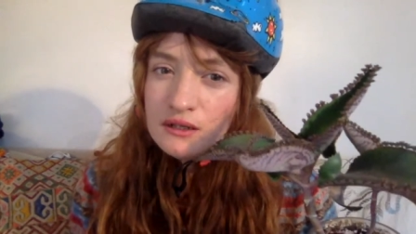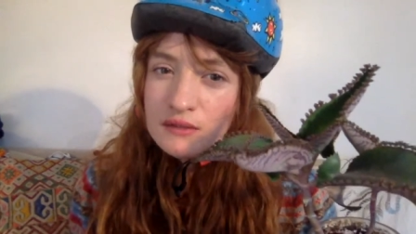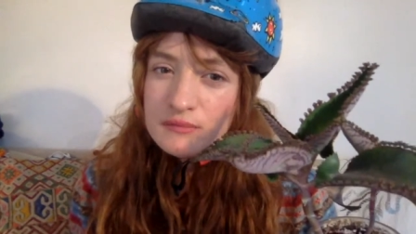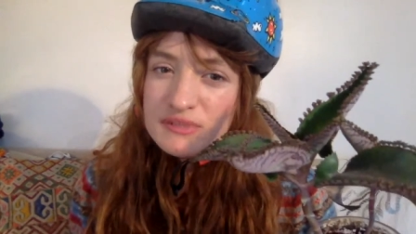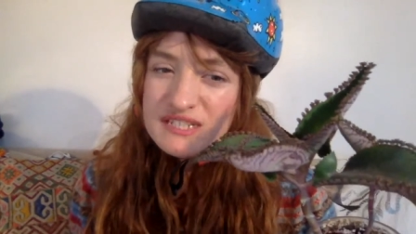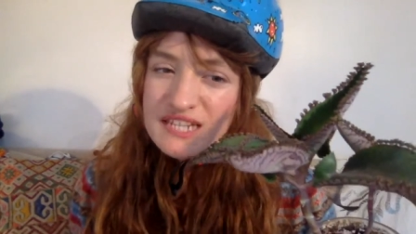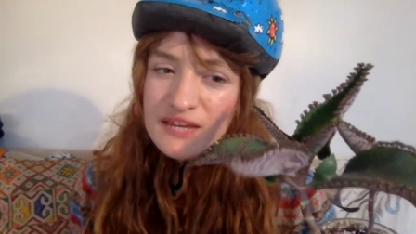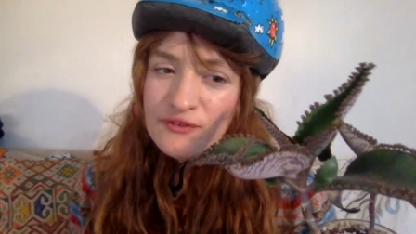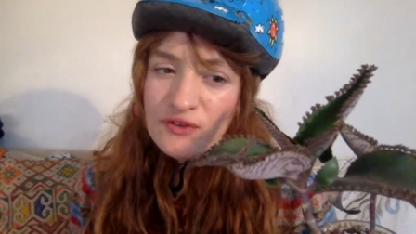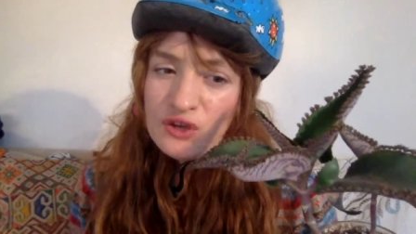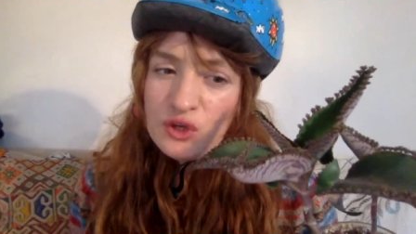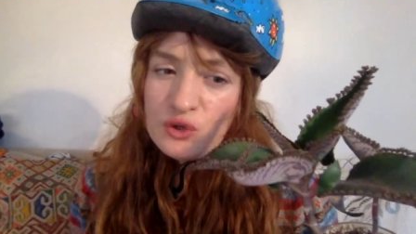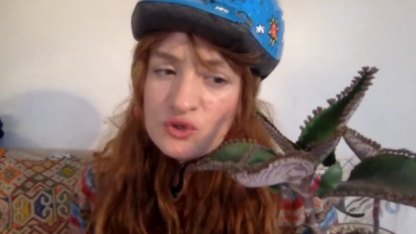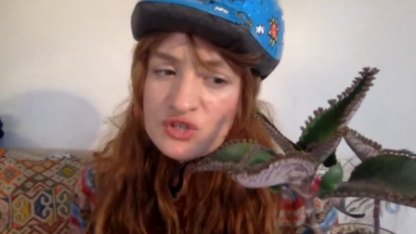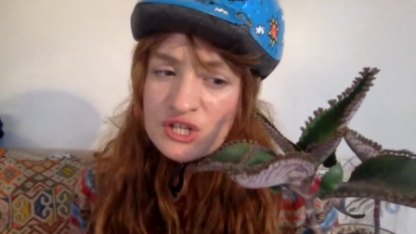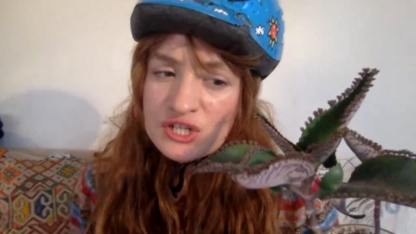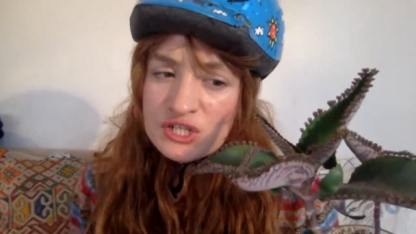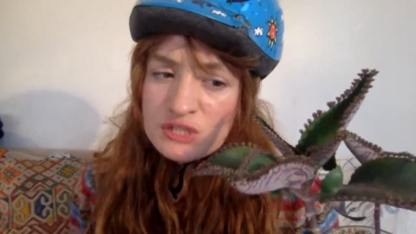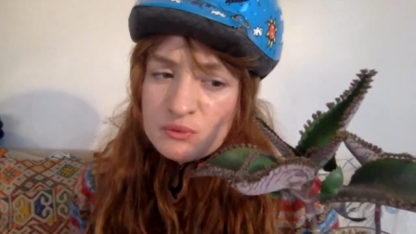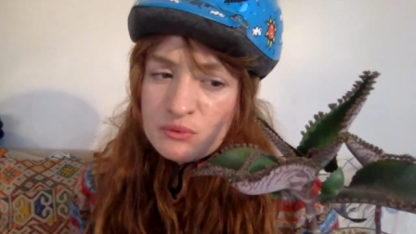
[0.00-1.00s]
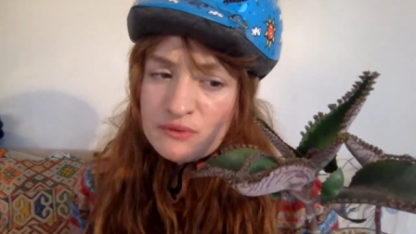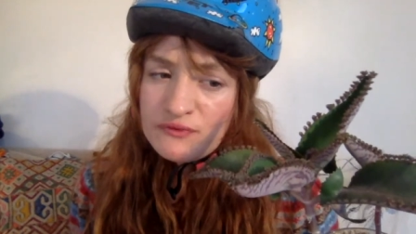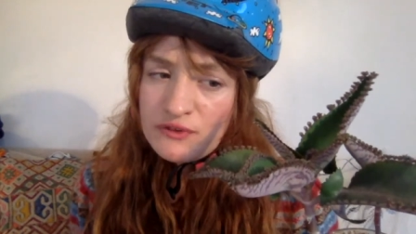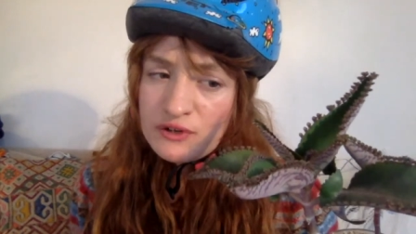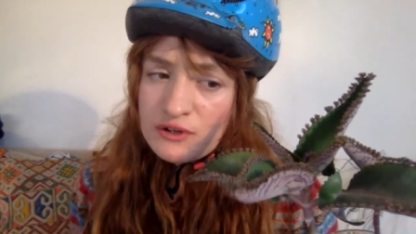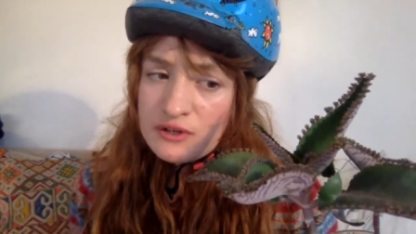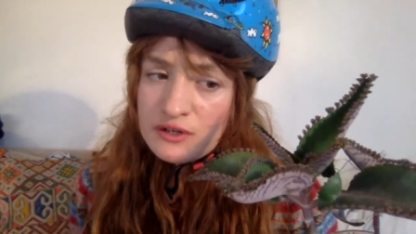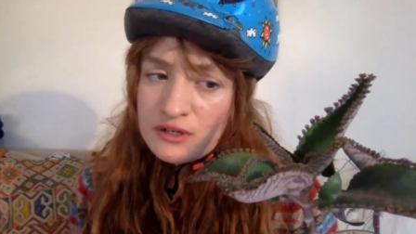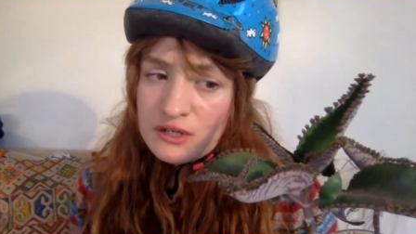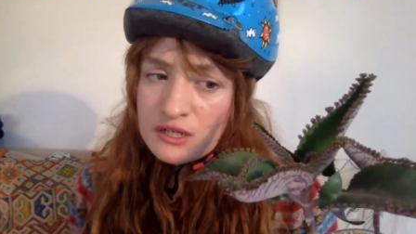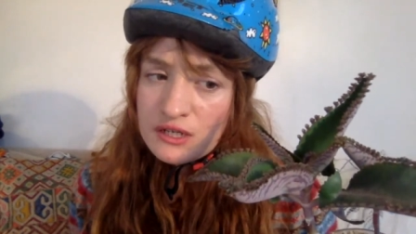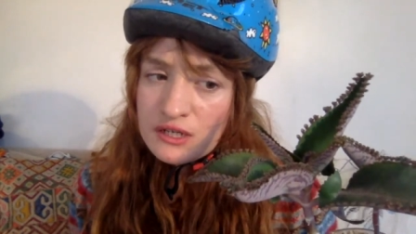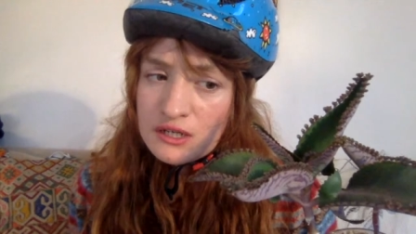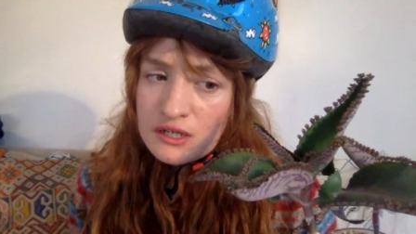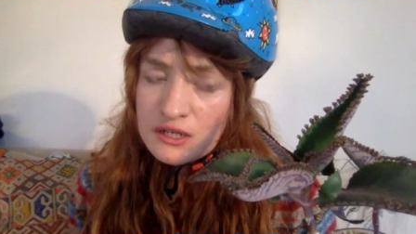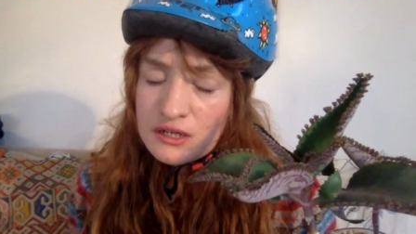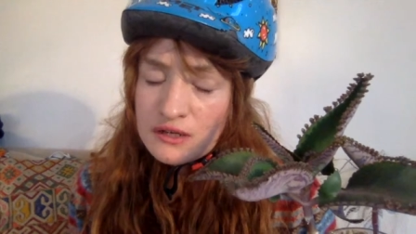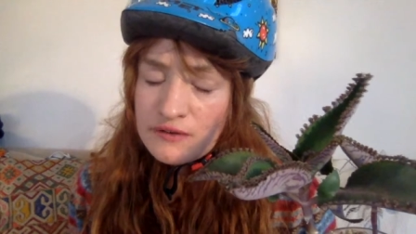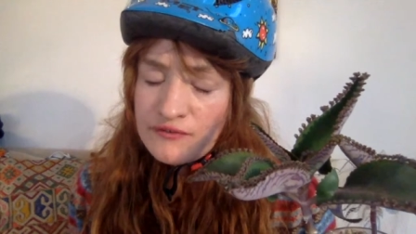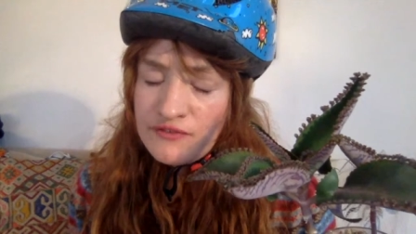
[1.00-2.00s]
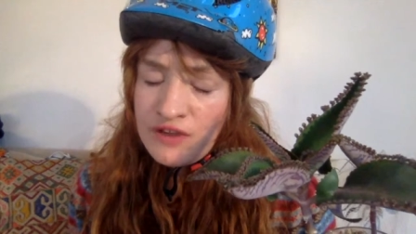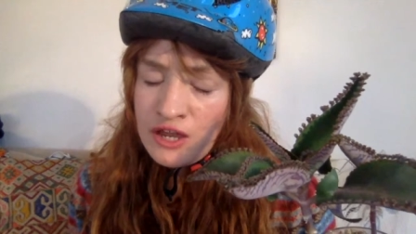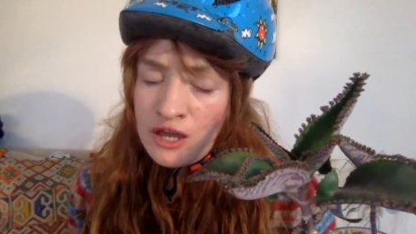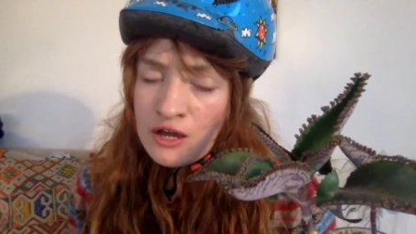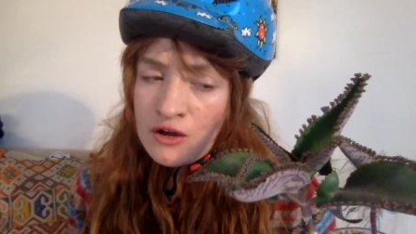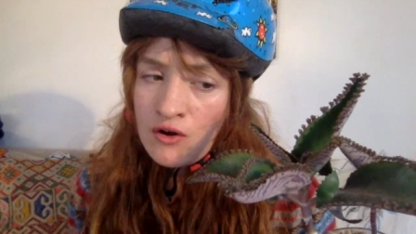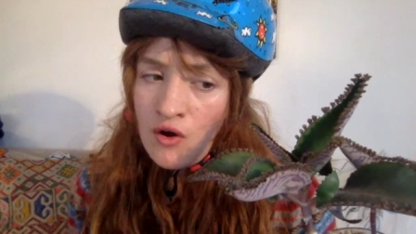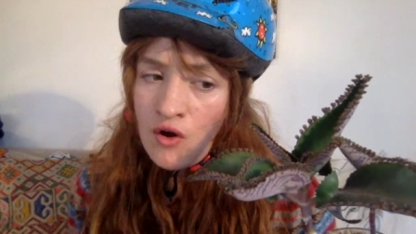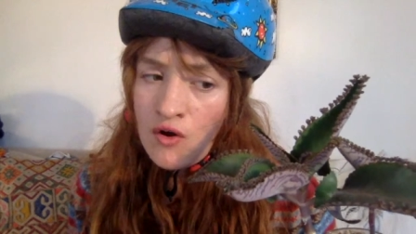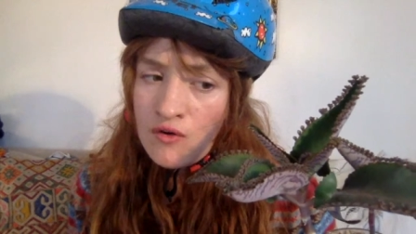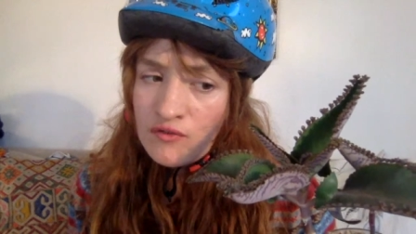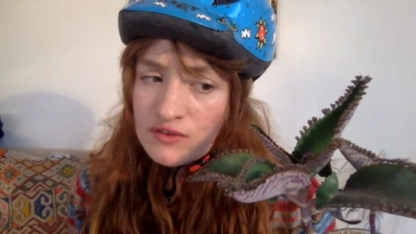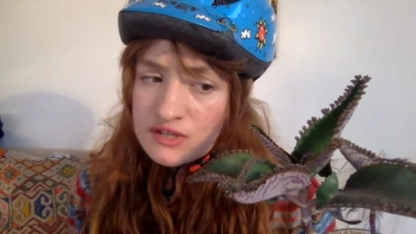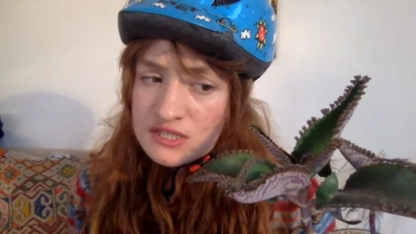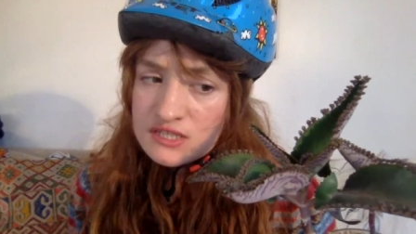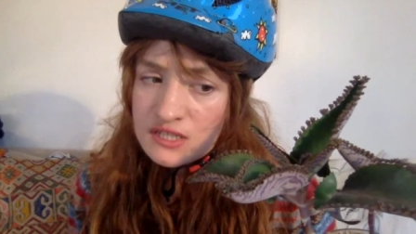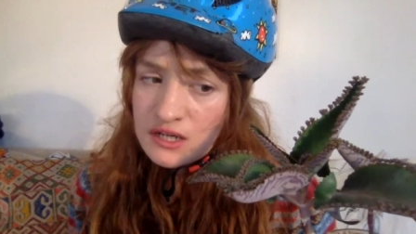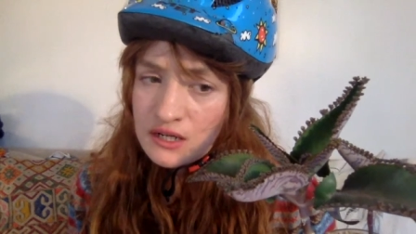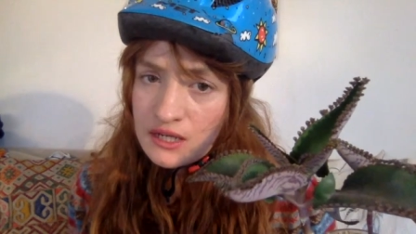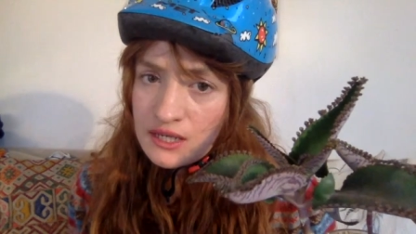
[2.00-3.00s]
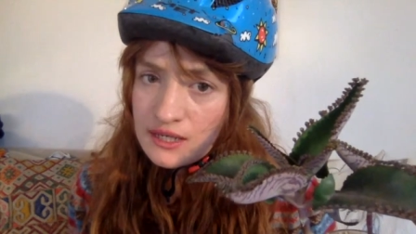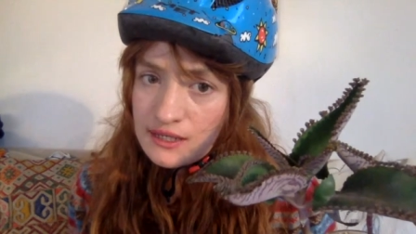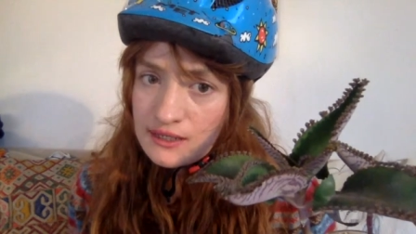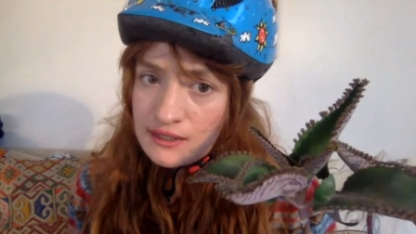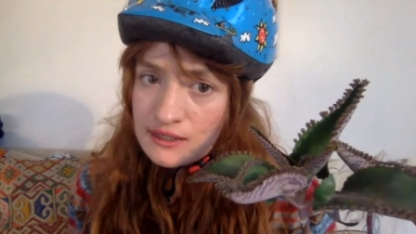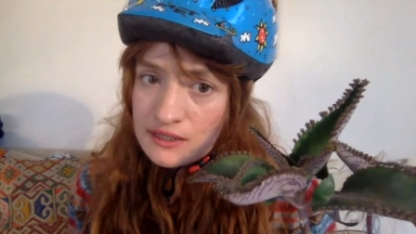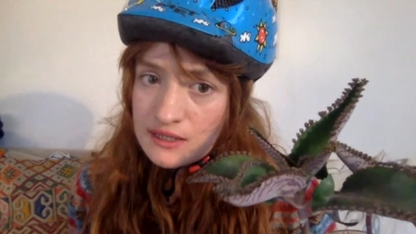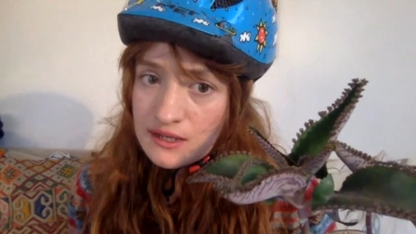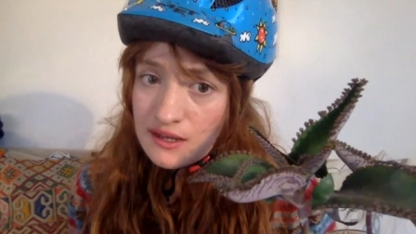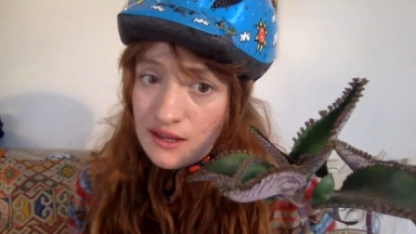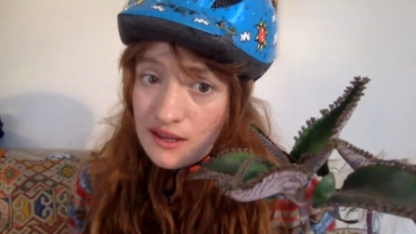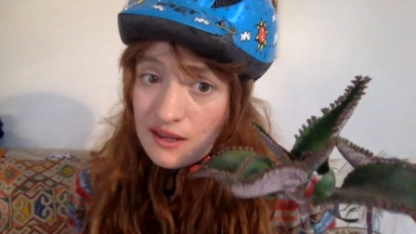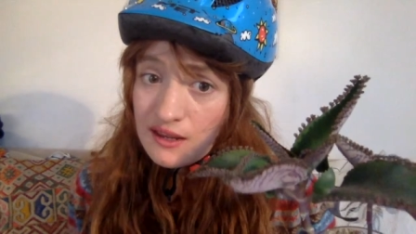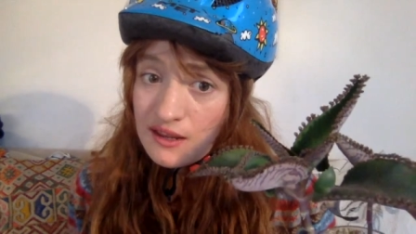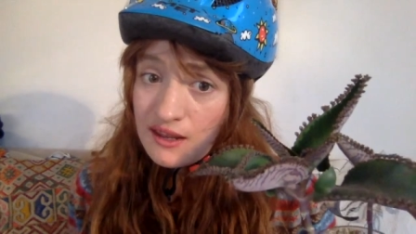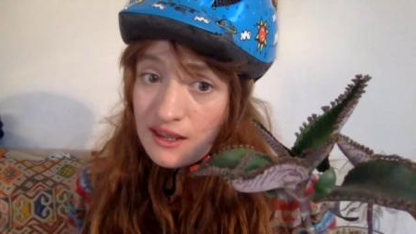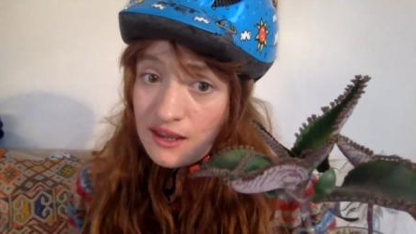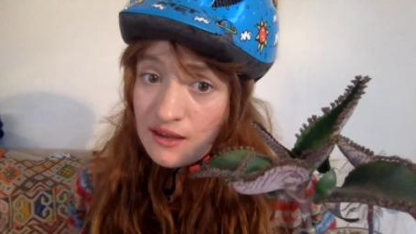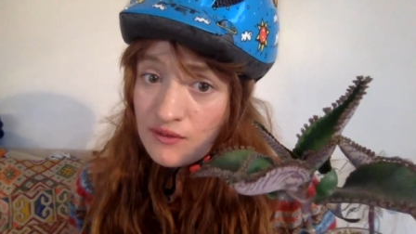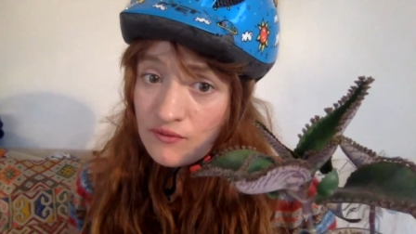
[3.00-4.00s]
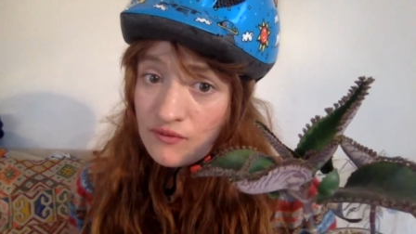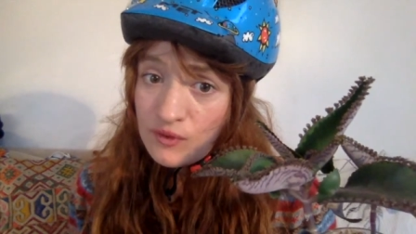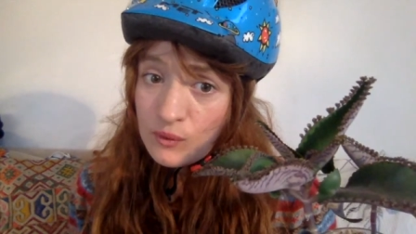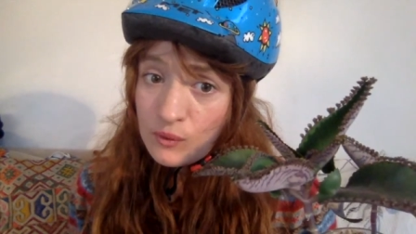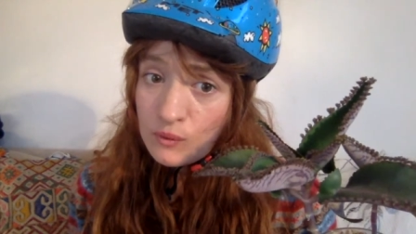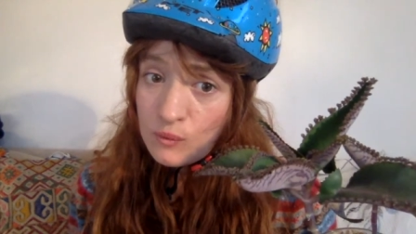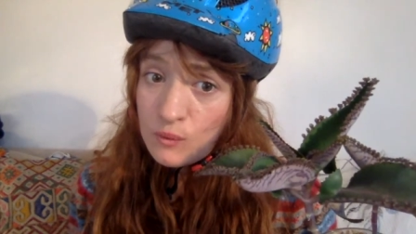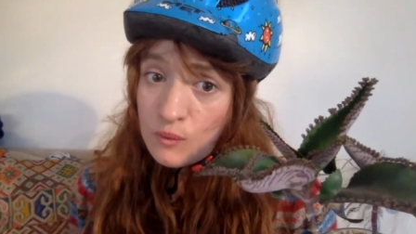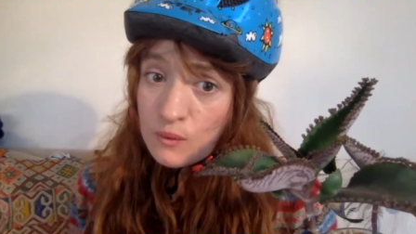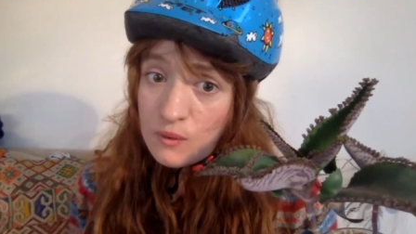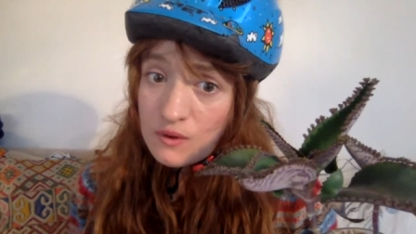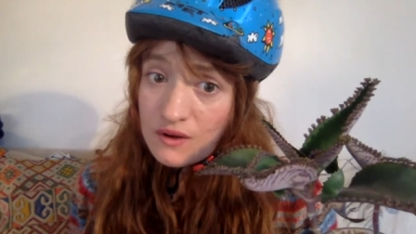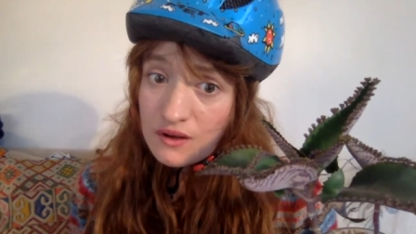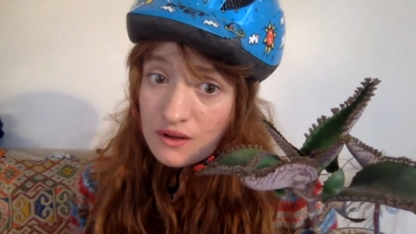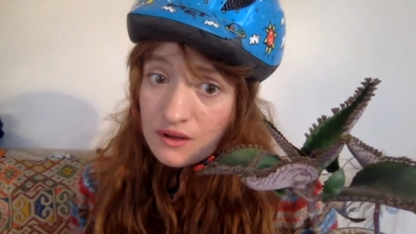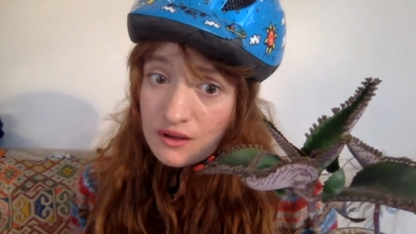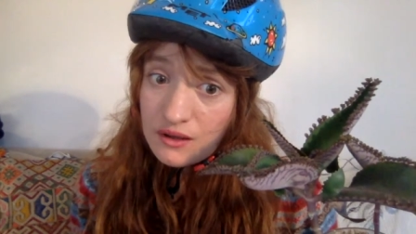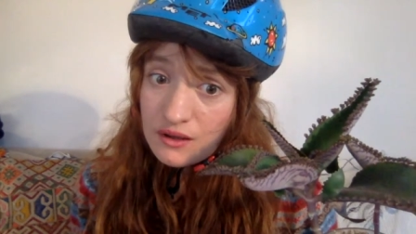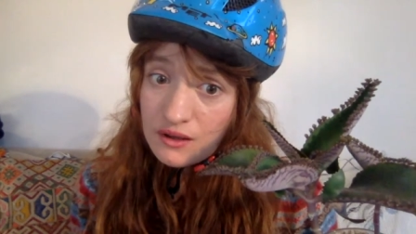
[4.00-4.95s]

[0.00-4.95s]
But if you touch it with a finger of a succulent, they can feel the water.